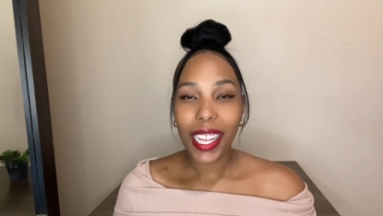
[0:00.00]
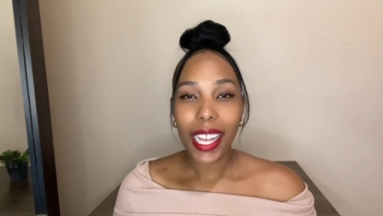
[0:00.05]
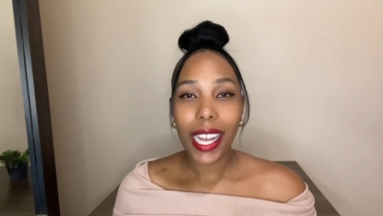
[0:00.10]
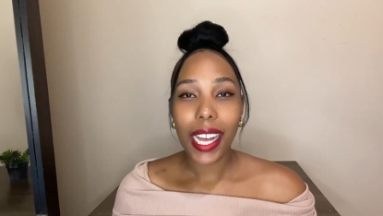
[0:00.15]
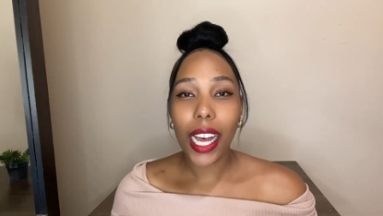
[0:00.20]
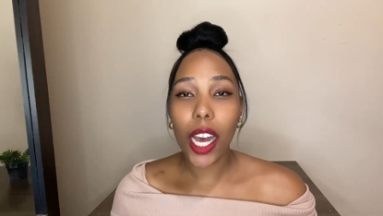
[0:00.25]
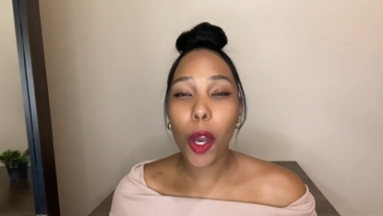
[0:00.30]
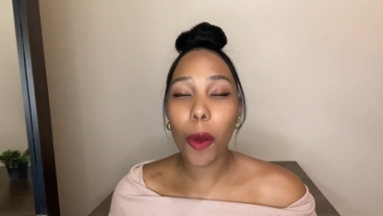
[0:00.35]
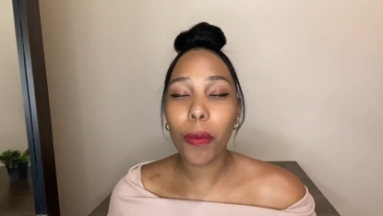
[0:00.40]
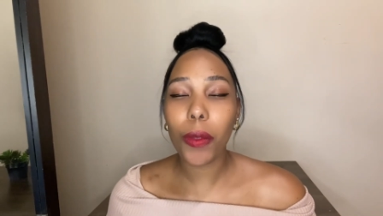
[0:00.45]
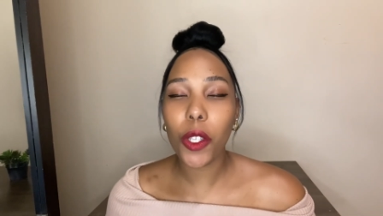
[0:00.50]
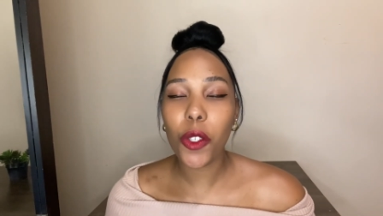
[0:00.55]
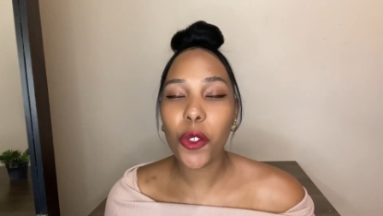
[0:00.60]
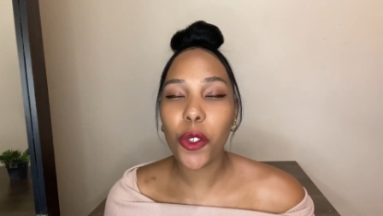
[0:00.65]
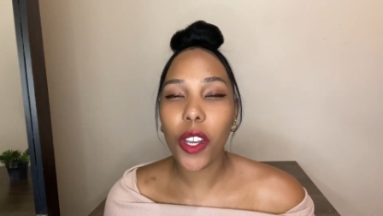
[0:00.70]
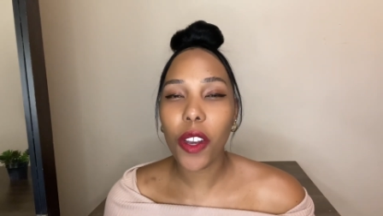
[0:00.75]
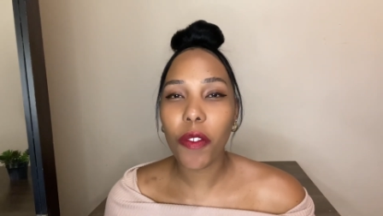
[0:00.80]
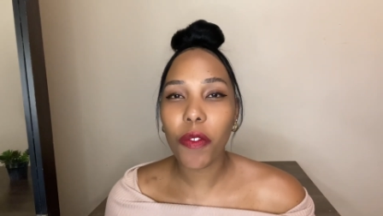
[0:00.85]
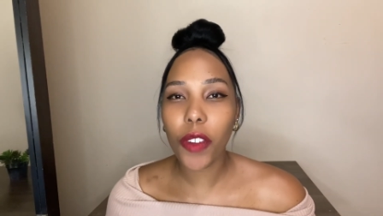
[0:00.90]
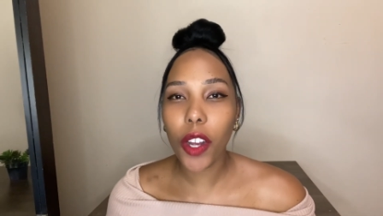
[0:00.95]
I hope that you
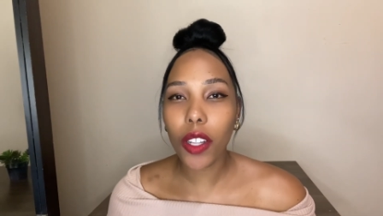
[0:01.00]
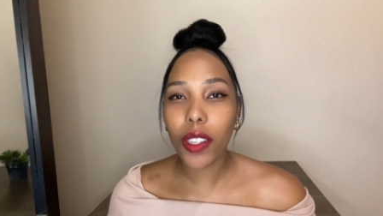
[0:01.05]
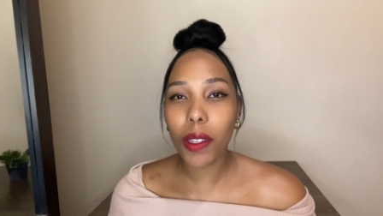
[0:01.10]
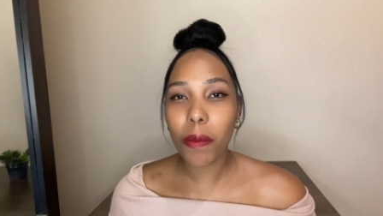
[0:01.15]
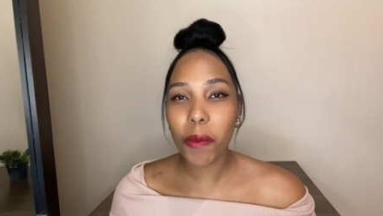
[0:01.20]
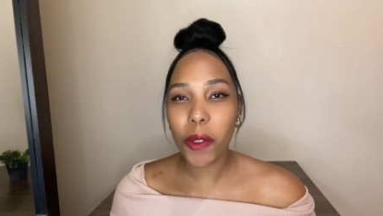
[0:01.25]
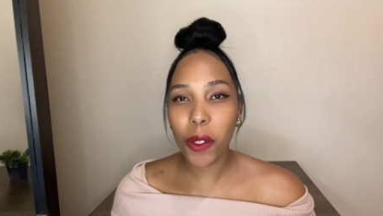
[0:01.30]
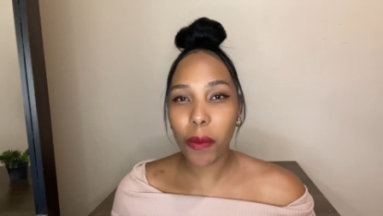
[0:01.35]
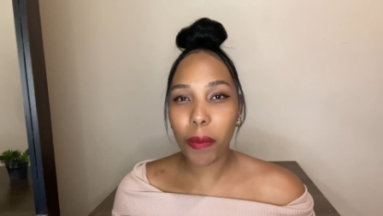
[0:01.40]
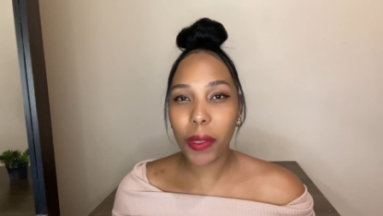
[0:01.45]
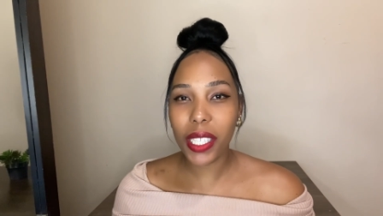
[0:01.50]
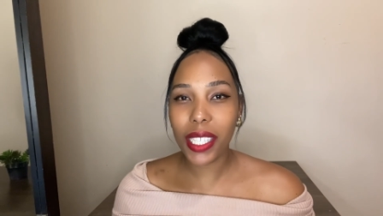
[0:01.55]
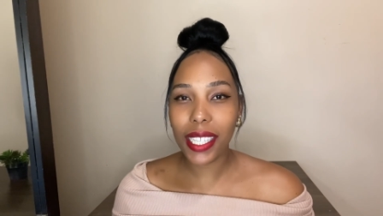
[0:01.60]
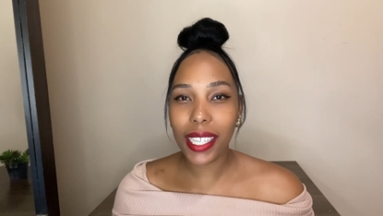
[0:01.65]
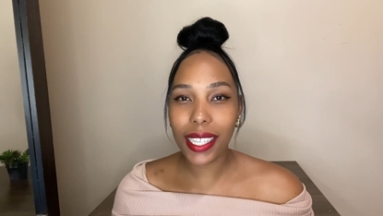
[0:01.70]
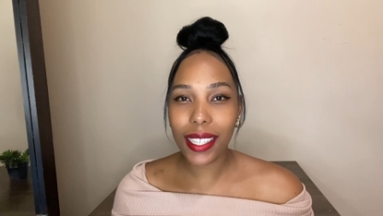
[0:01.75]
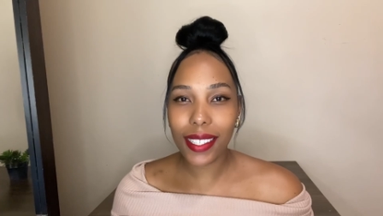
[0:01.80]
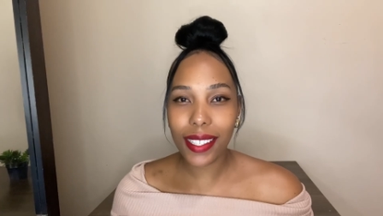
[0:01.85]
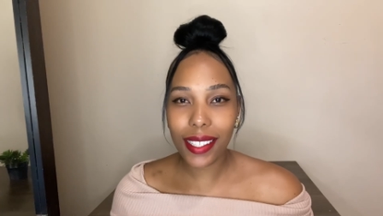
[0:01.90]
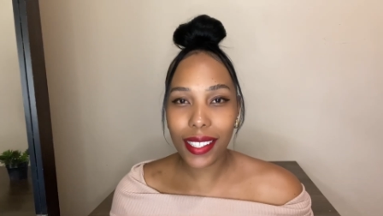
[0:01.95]
have found them to be
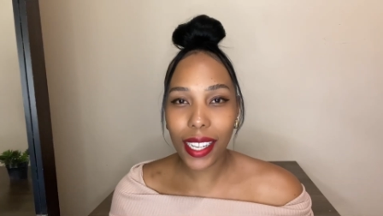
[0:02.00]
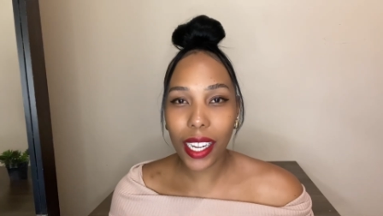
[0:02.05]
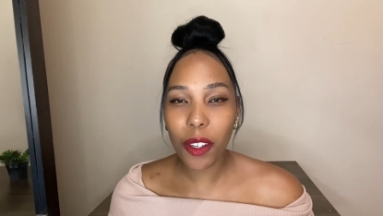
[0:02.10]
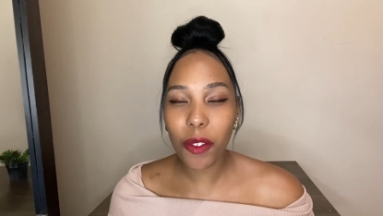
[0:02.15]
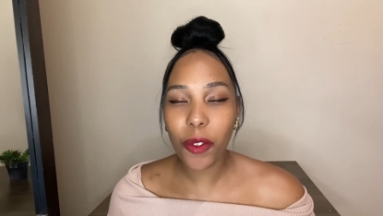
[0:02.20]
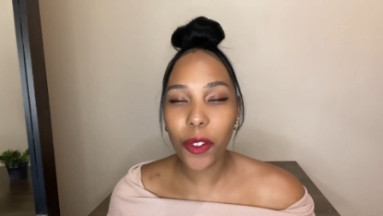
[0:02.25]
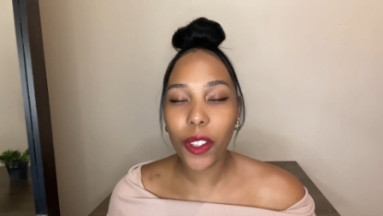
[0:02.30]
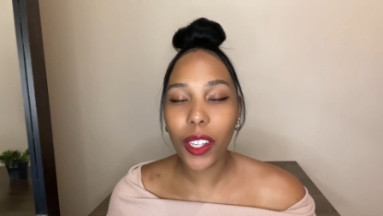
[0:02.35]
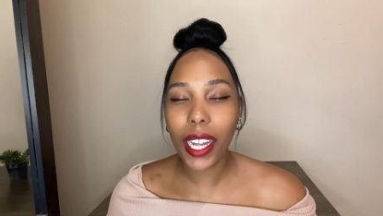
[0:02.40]
insightful,